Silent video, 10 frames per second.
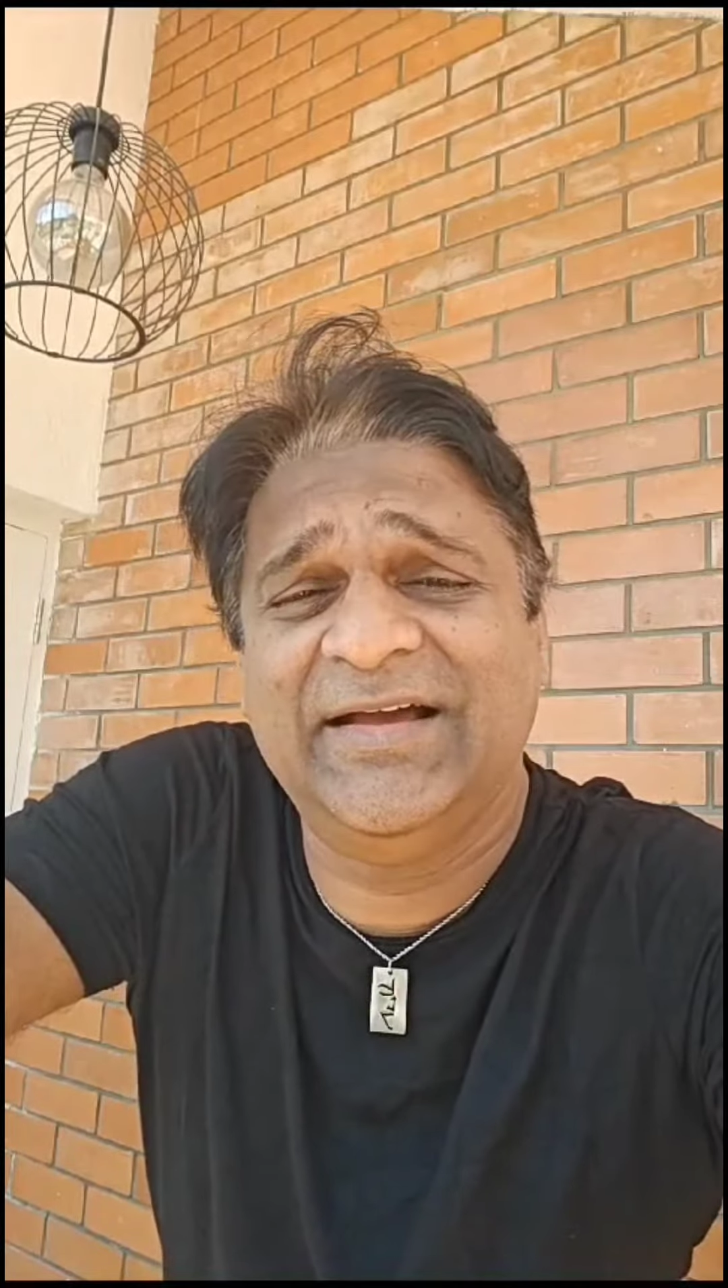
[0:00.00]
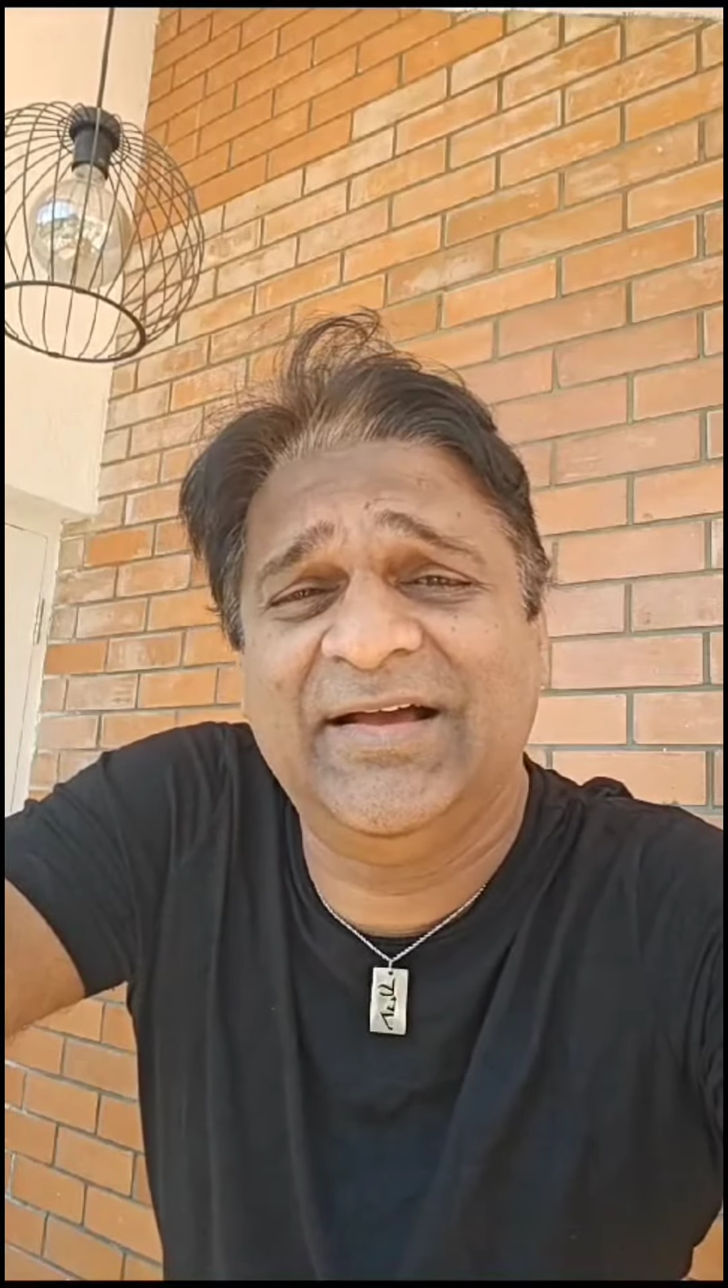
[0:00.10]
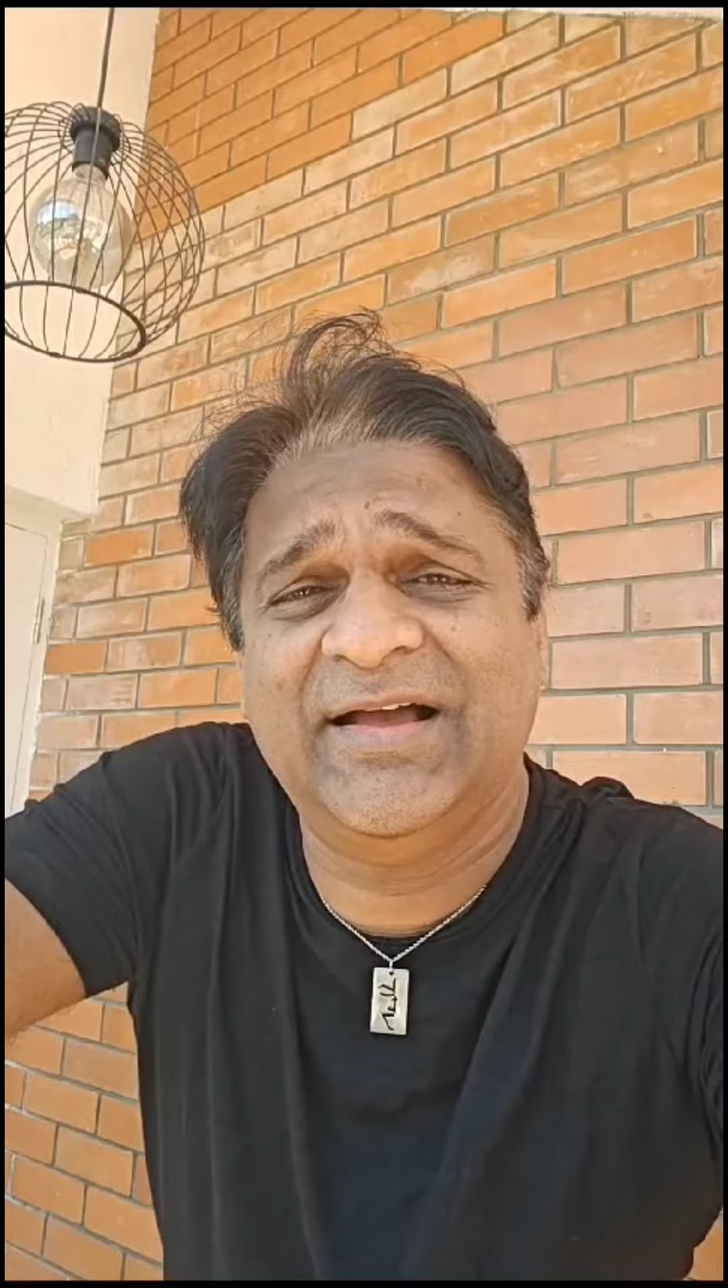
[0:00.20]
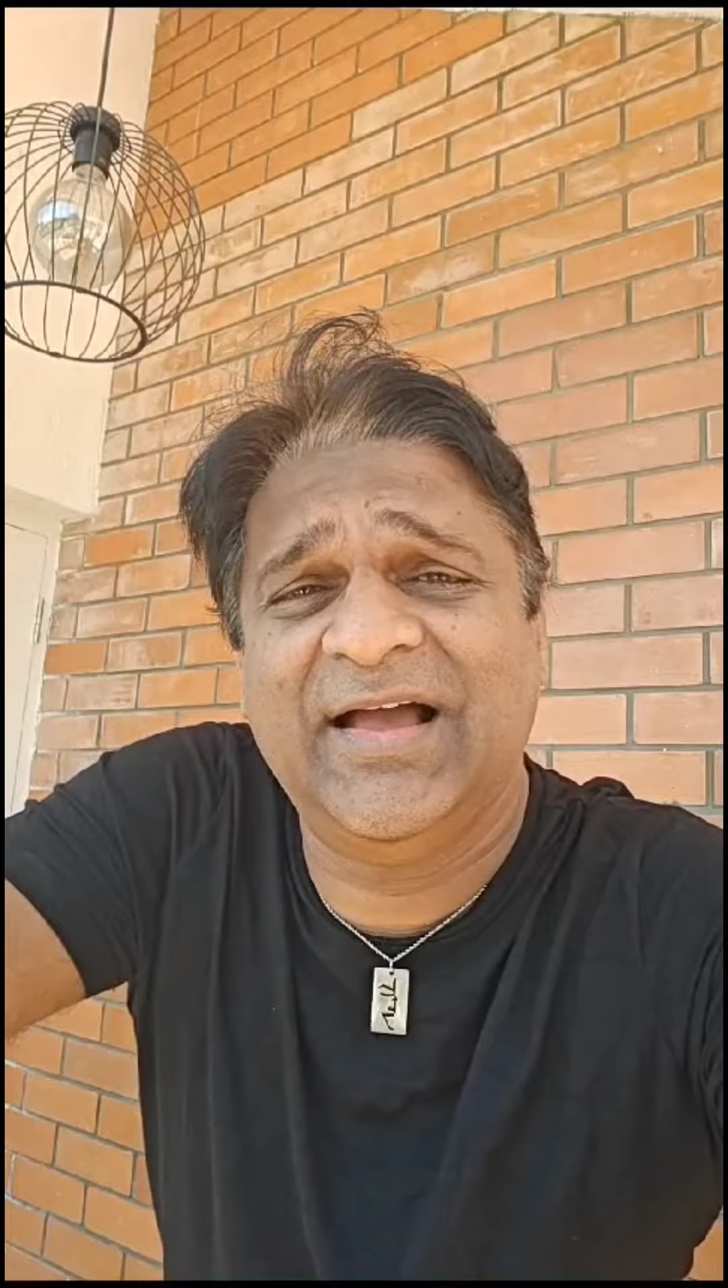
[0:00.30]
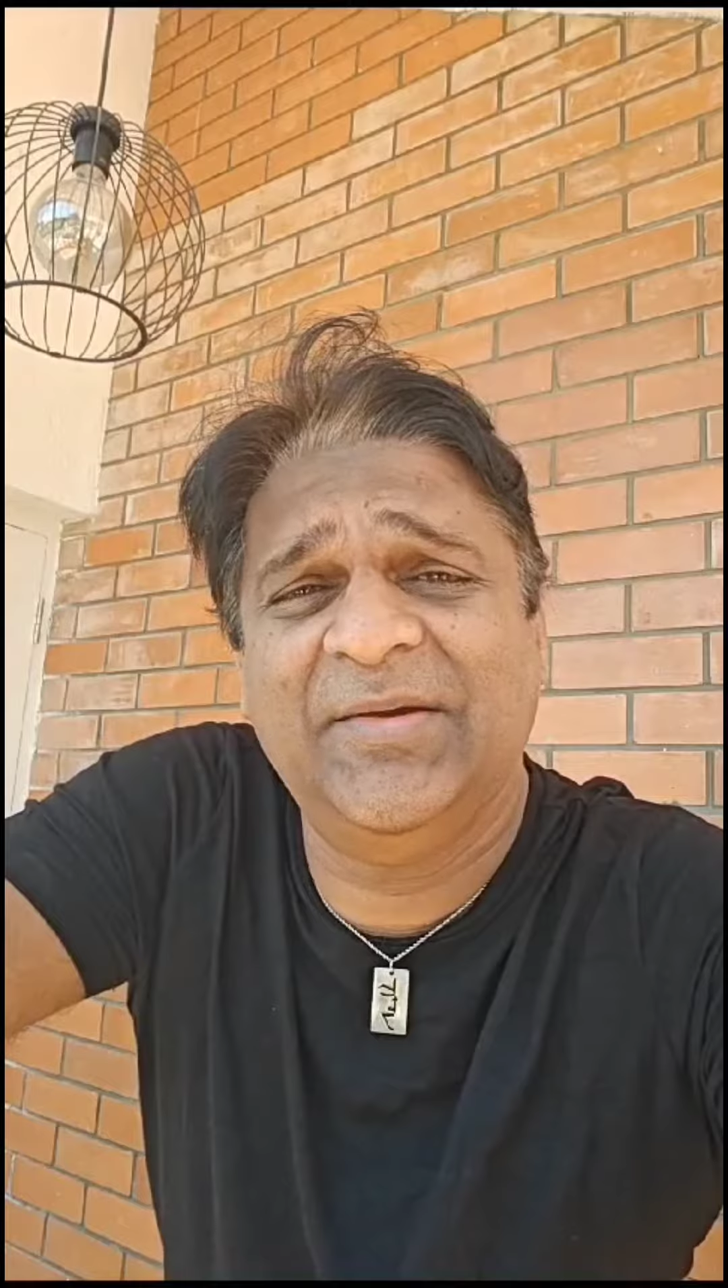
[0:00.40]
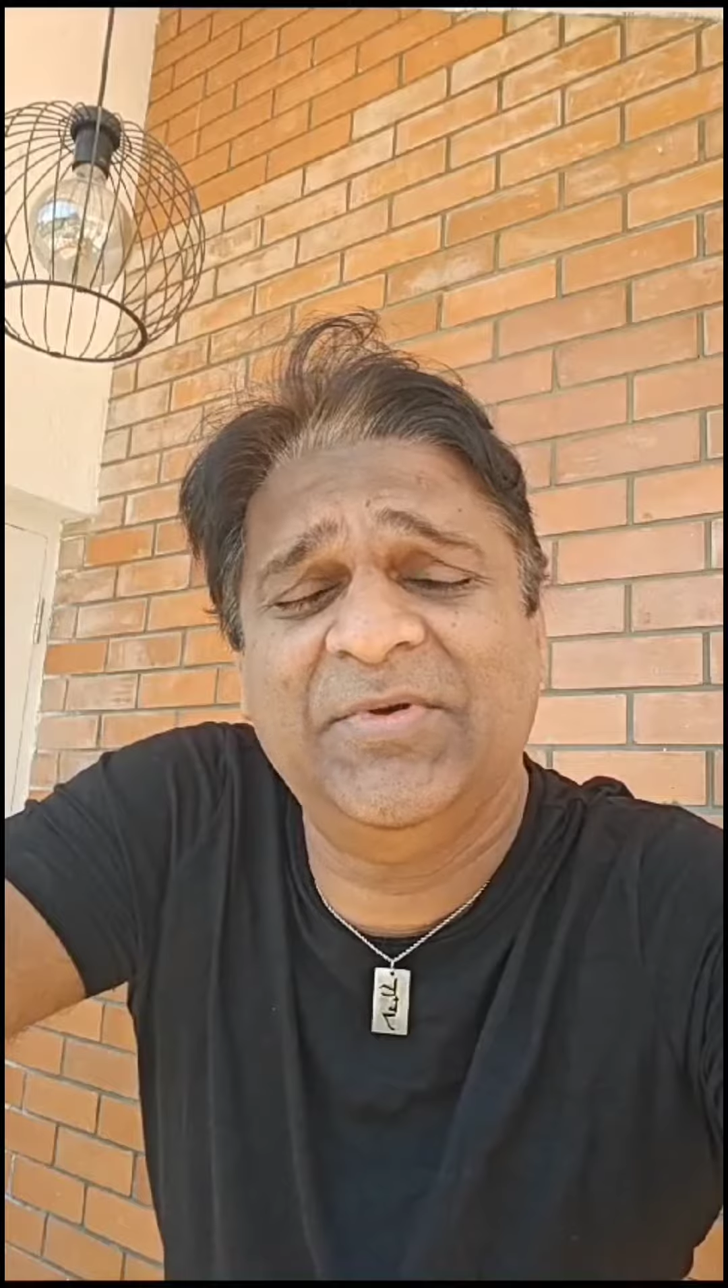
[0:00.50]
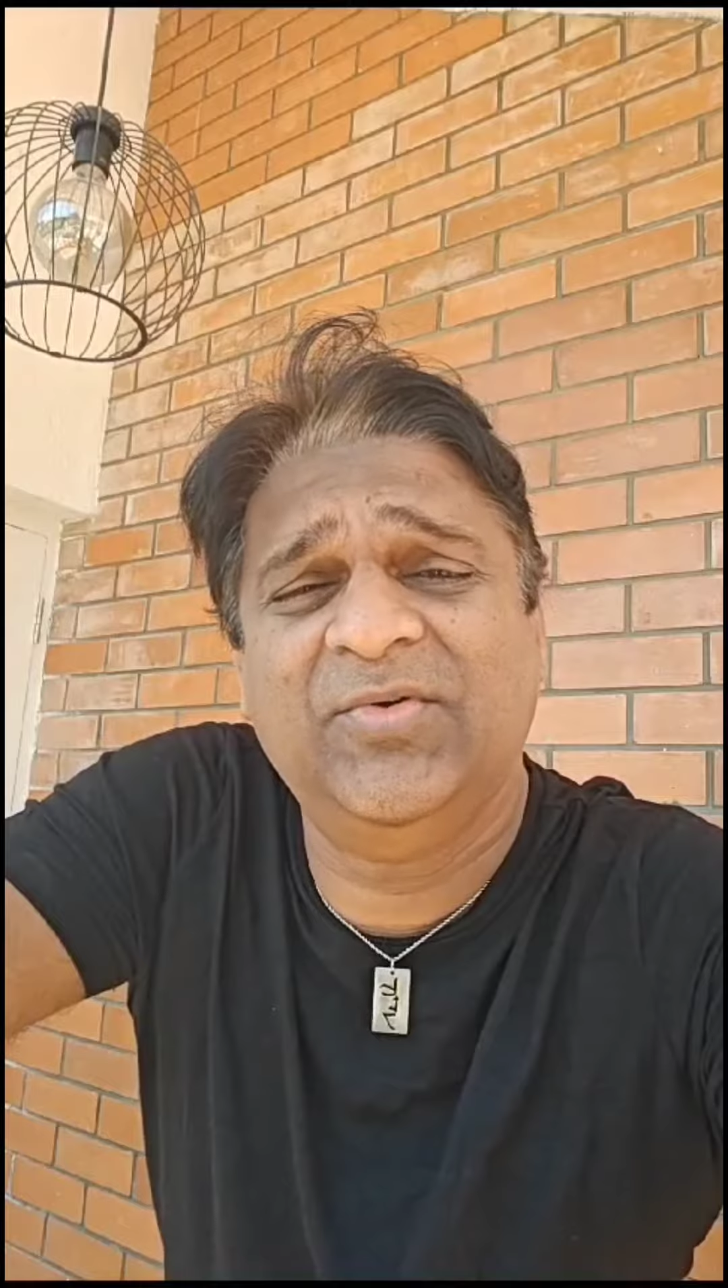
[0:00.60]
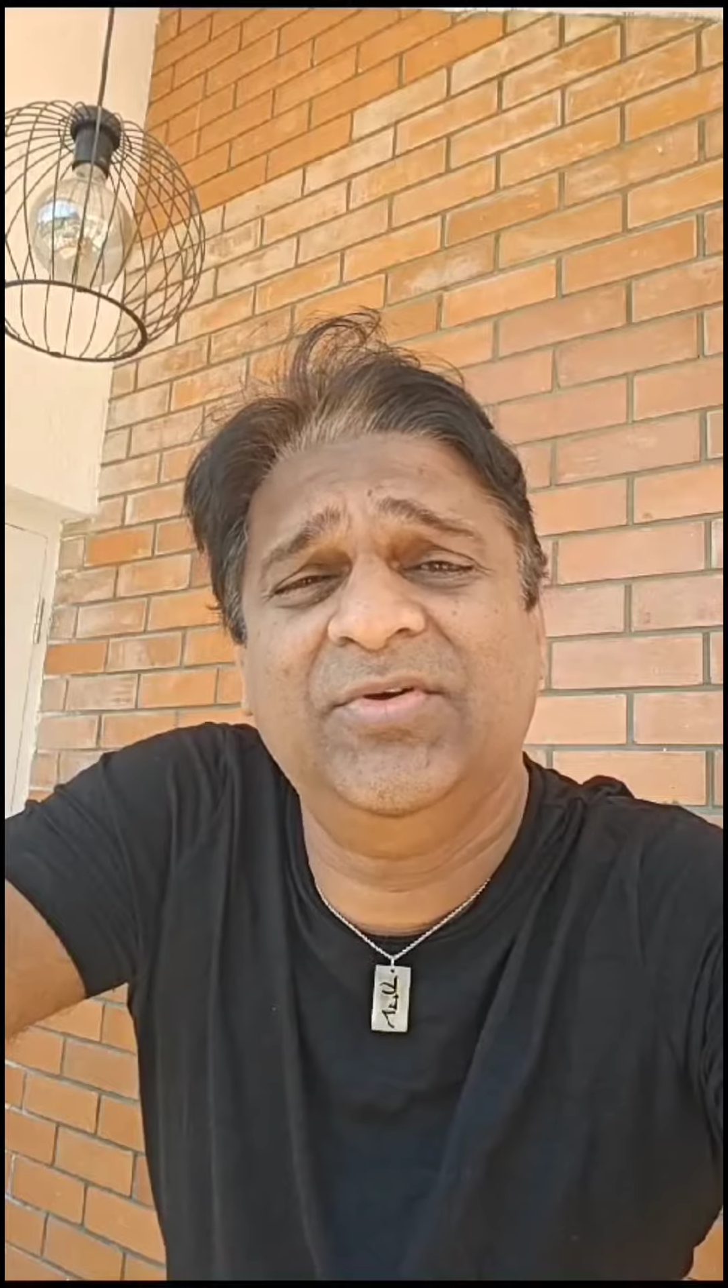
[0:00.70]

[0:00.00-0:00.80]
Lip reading: I'm